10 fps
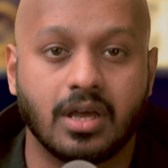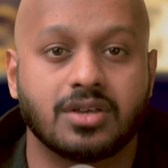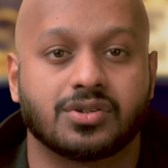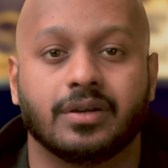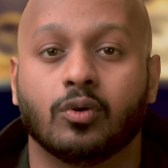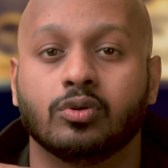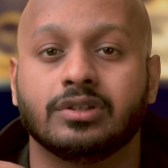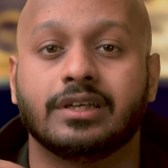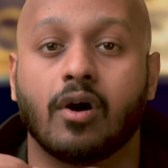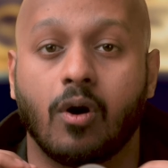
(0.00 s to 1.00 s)
so that
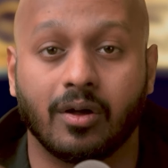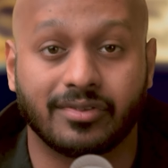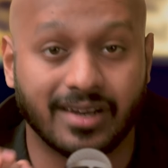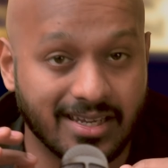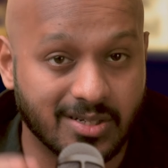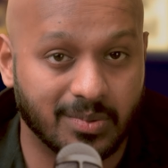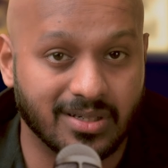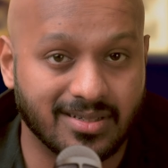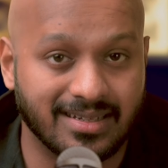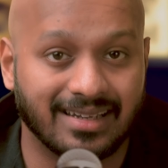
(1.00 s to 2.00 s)
only authorized
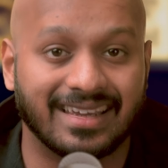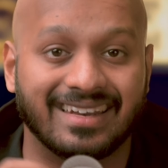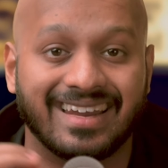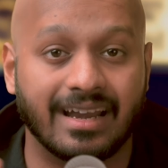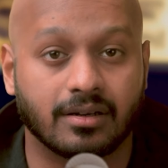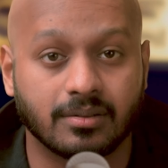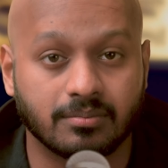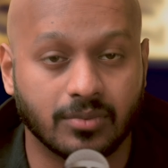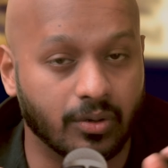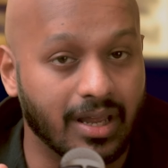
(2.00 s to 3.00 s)
personnel can enter
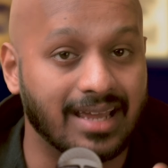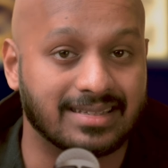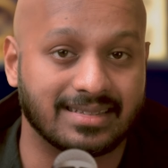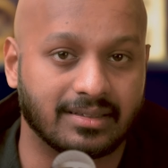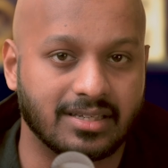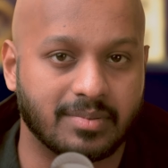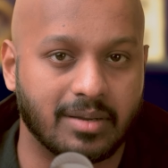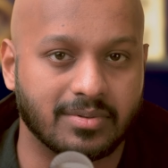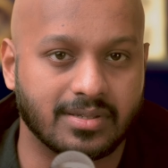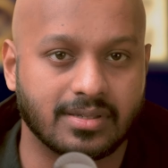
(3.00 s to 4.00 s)
or exit these
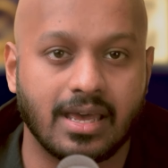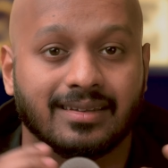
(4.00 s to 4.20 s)
premises.